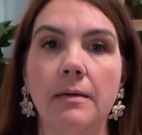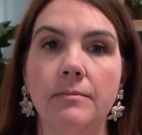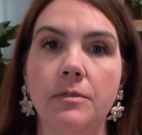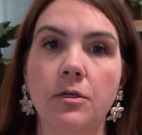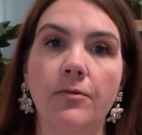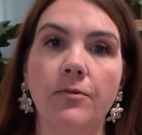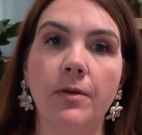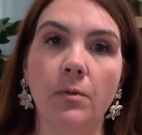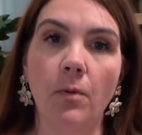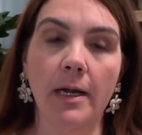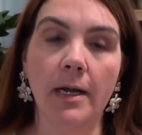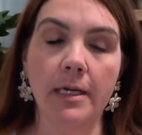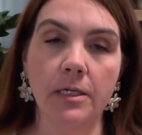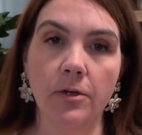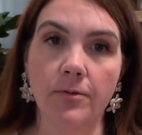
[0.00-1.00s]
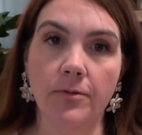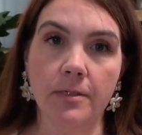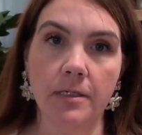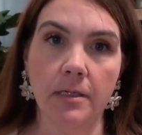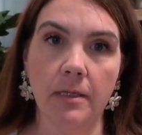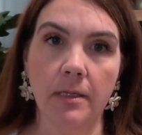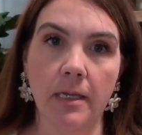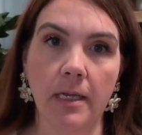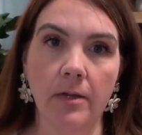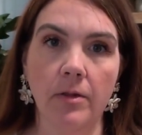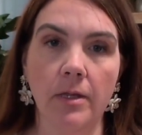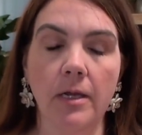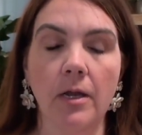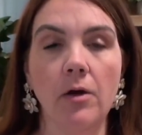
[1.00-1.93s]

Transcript: So if you walk into a facility and you're like,